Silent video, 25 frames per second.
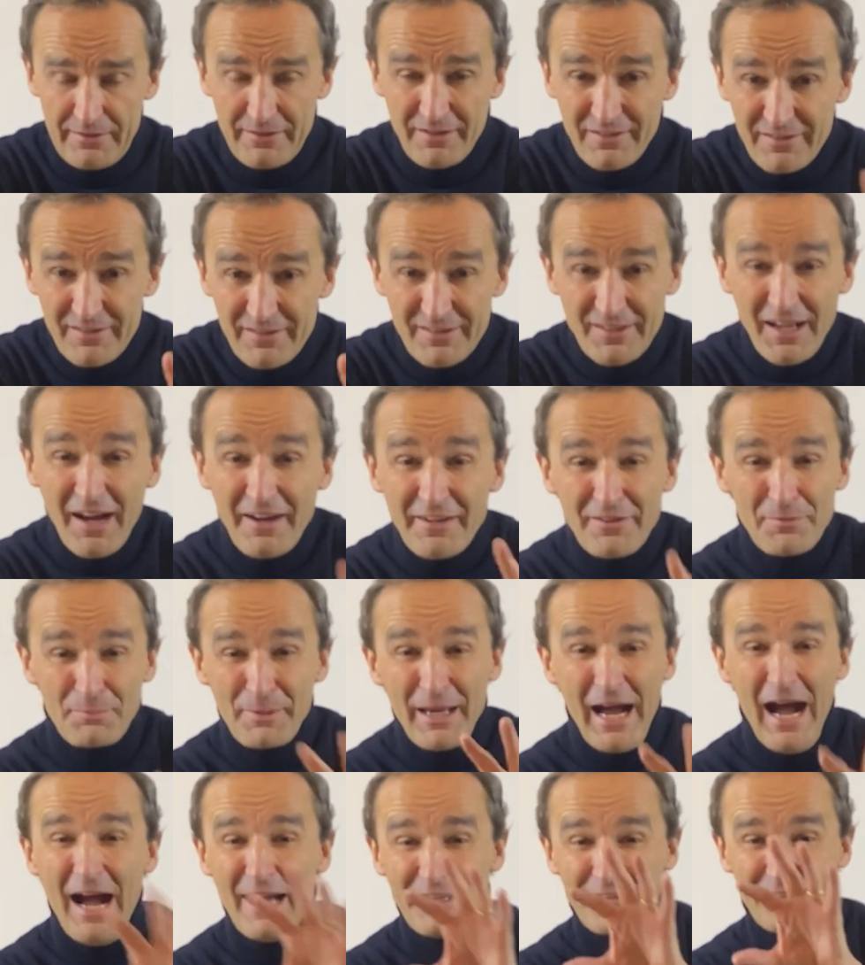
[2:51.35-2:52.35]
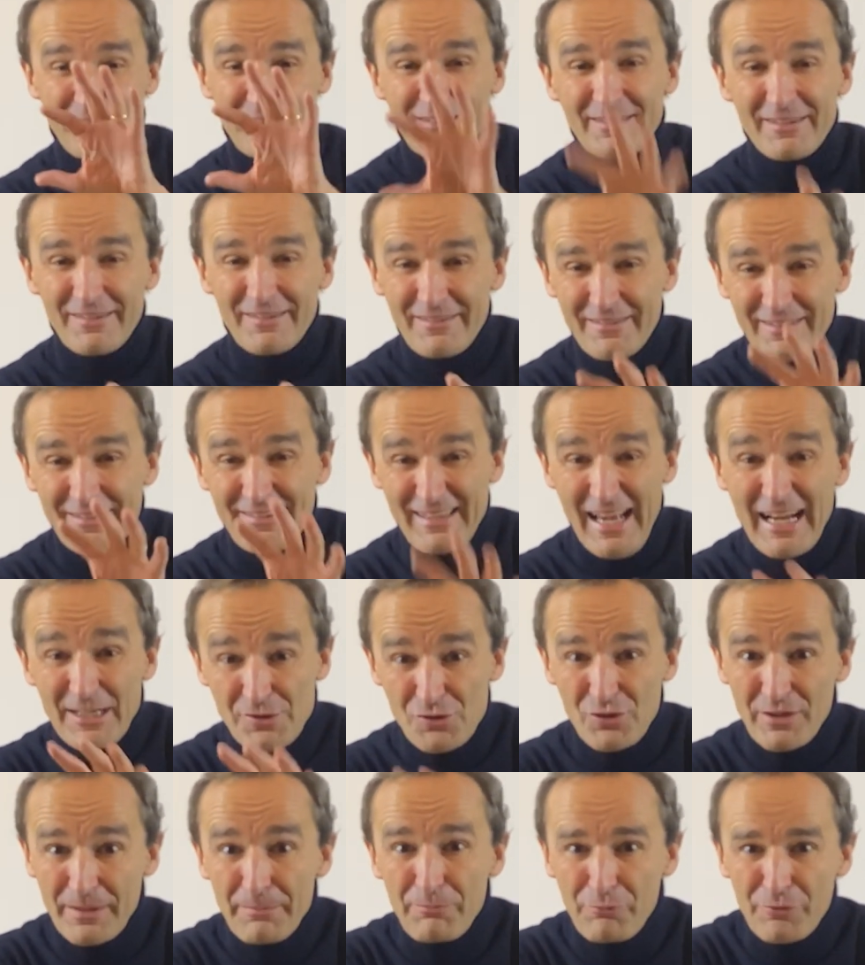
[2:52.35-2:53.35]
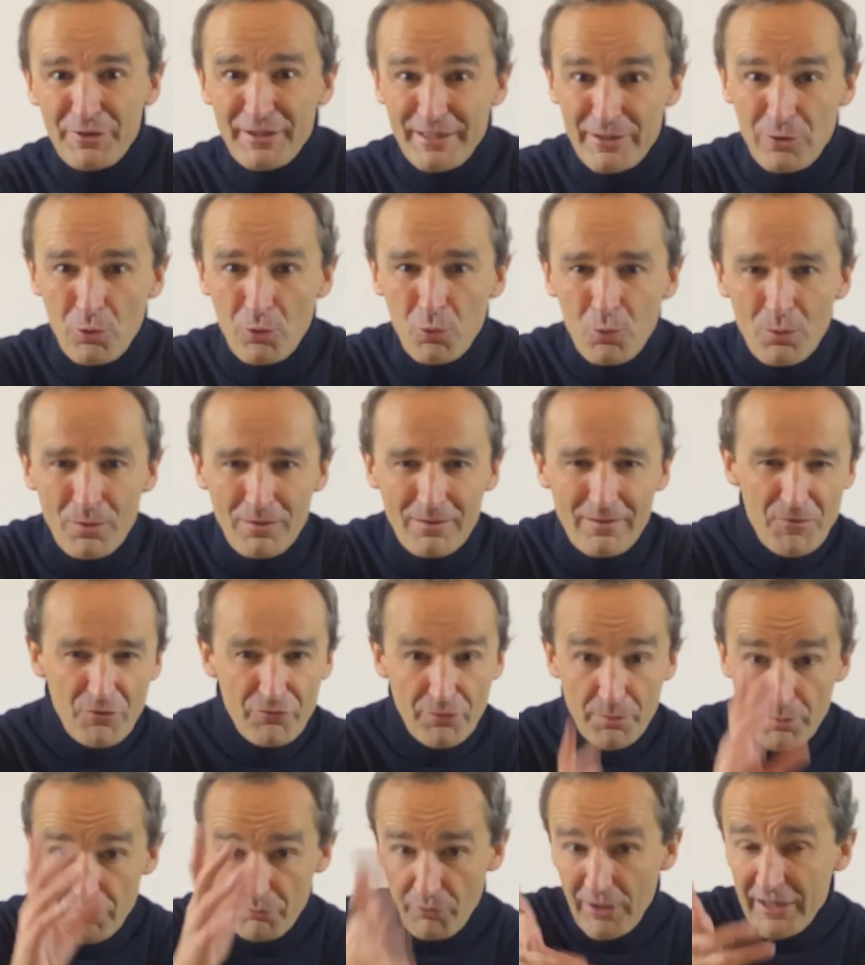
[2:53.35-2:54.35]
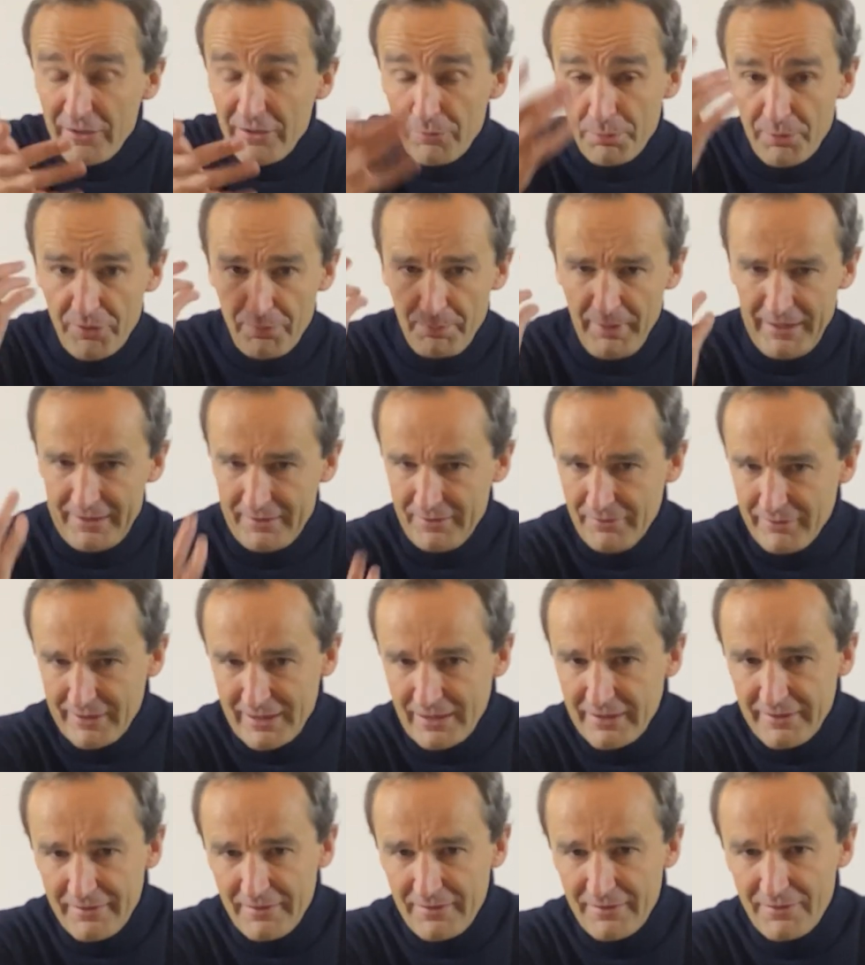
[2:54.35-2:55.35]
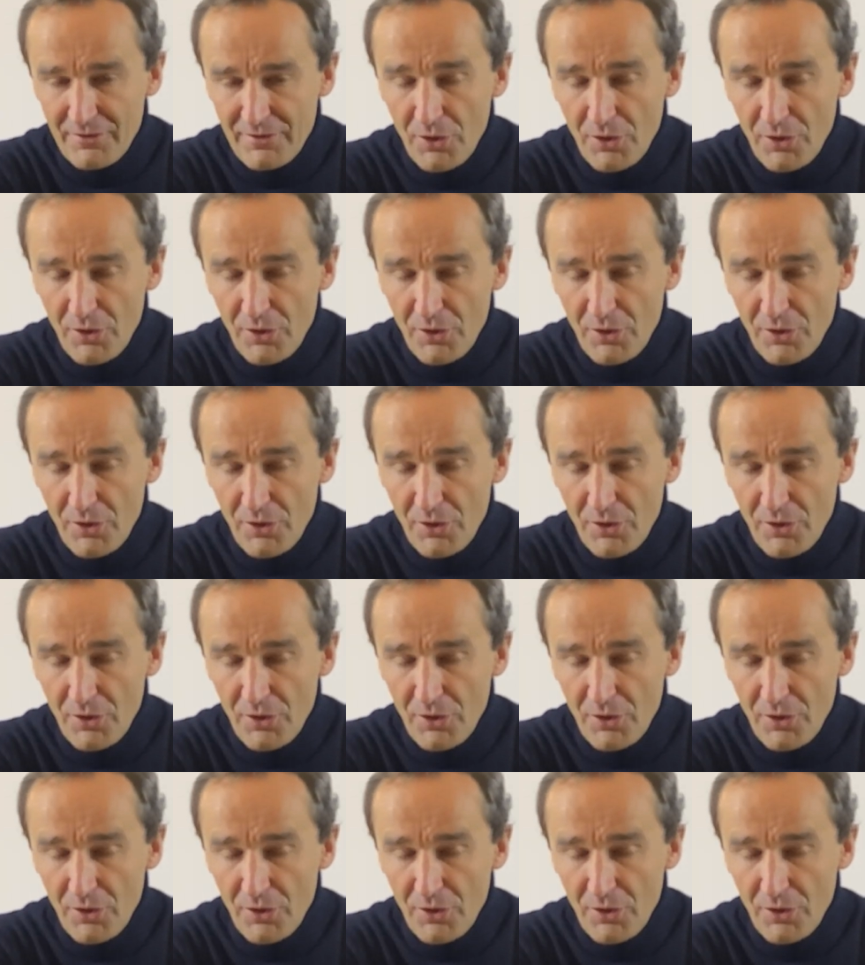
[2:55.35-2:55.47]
The science behind this is actually pretty cool, from the brain's perspective at least.